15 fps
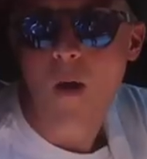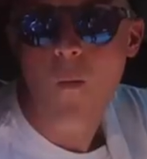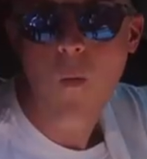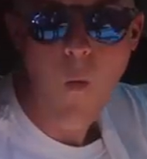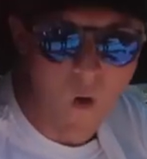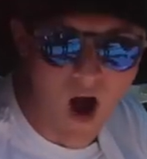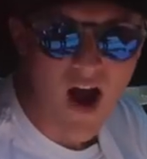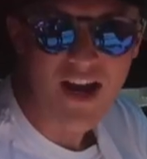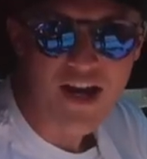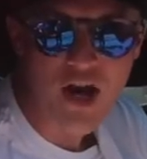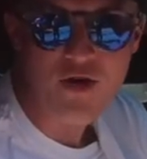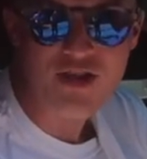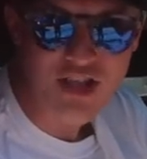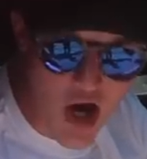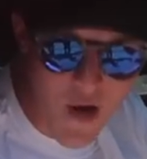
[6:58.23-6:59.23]
Honestly. Why are
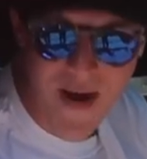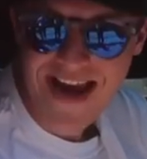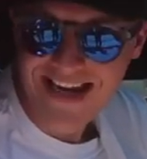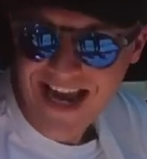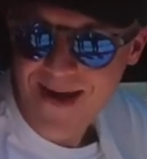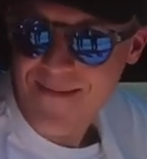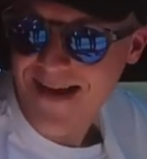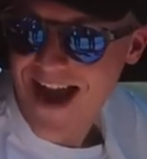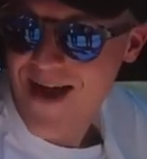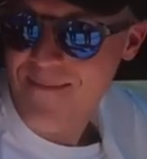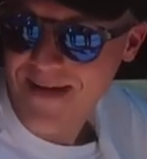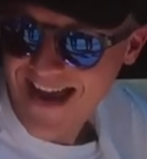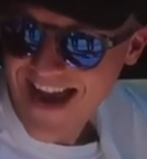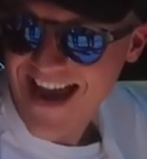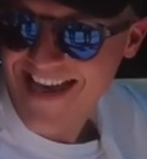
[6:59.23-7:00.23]
you doing coming up
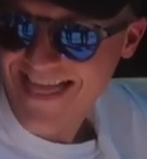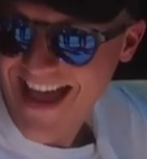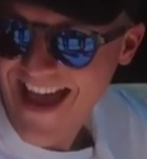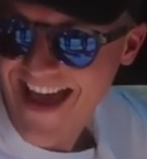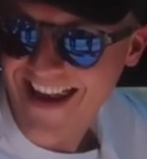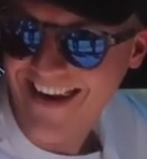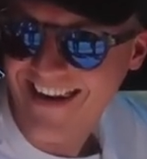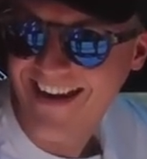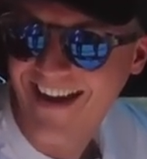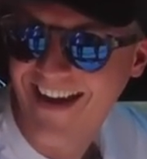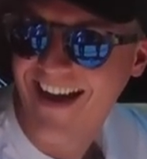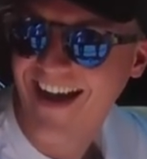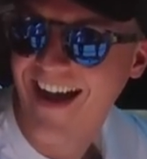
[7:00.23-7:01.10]
here? Because